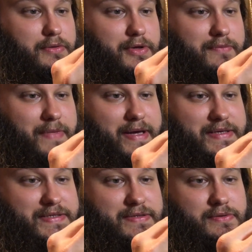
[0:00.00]
It
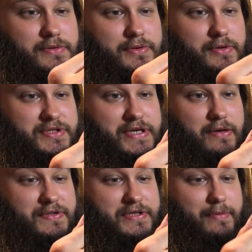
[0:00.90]
makes your
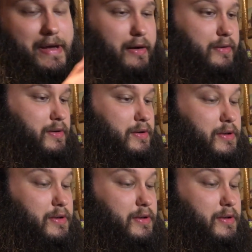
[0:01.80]
shells come out,